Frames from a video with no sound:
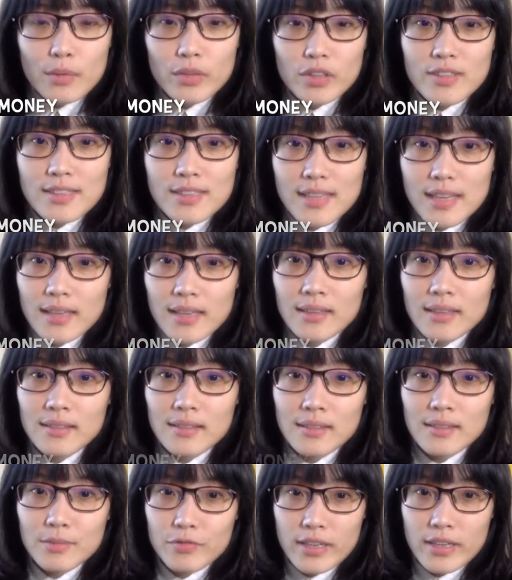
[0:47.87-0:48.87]
When you say
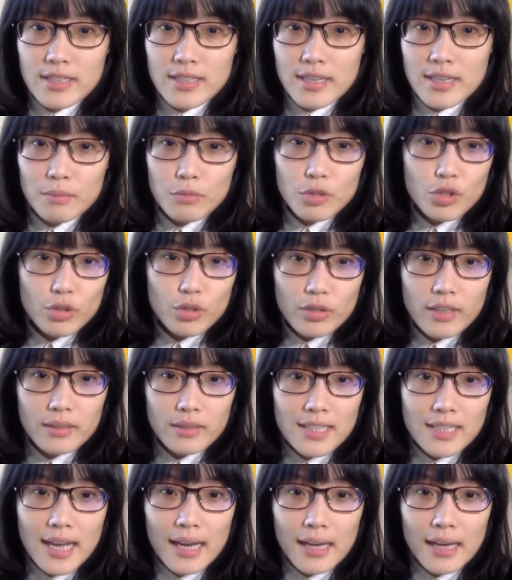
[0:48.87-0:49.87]
the phrase I'm short
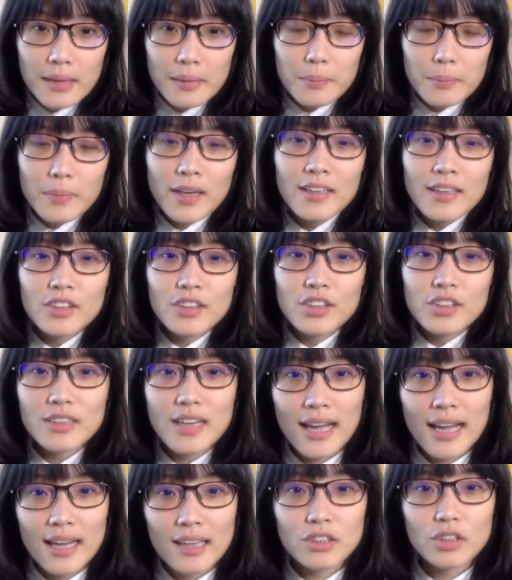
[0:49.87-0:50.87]
on time, you're
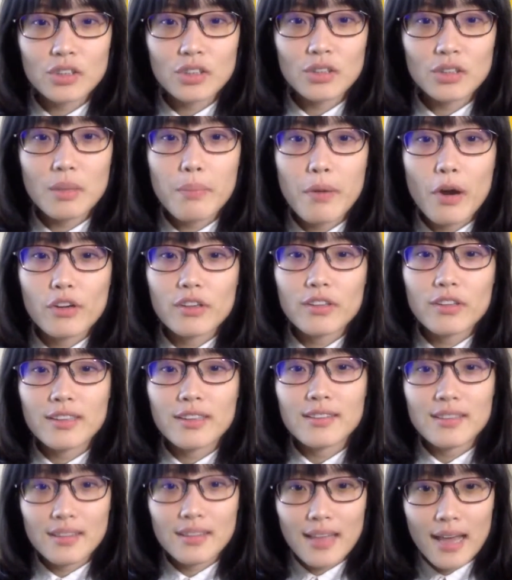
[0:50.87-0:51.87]
actually
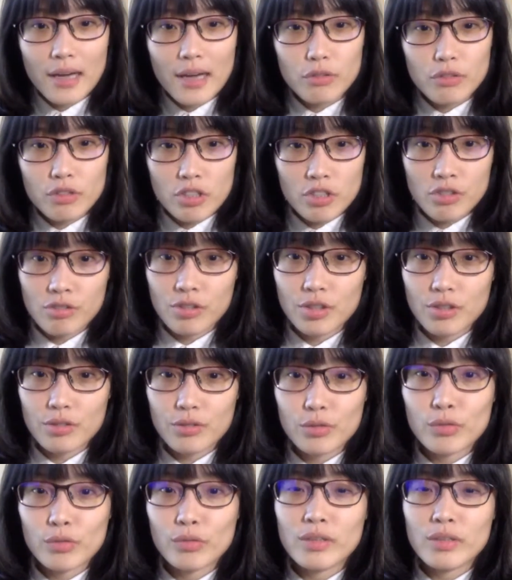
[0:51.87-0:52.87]
borrowing the language you
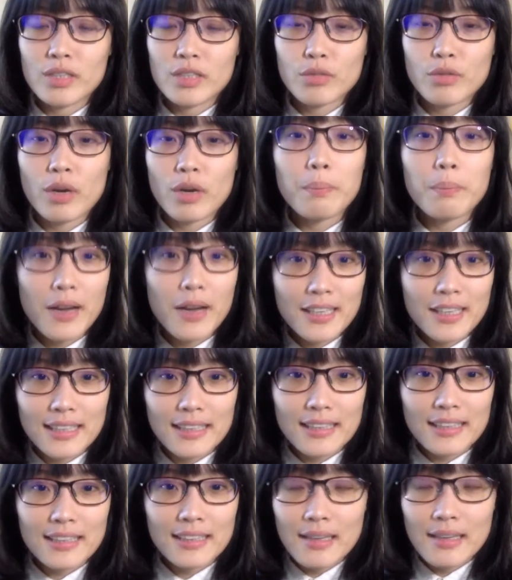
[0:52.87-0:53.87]
use to describe
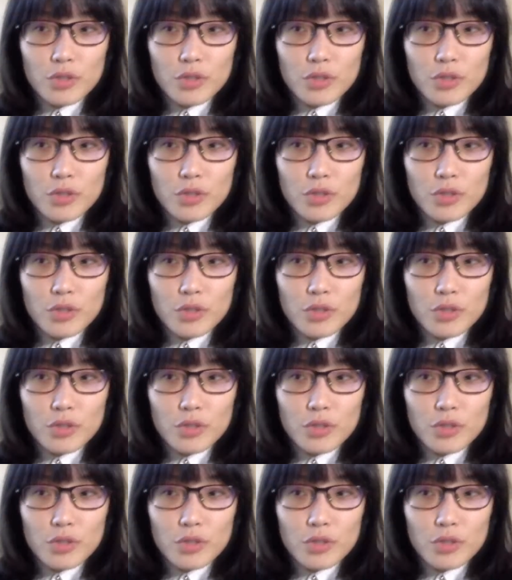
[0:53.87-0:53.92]
money.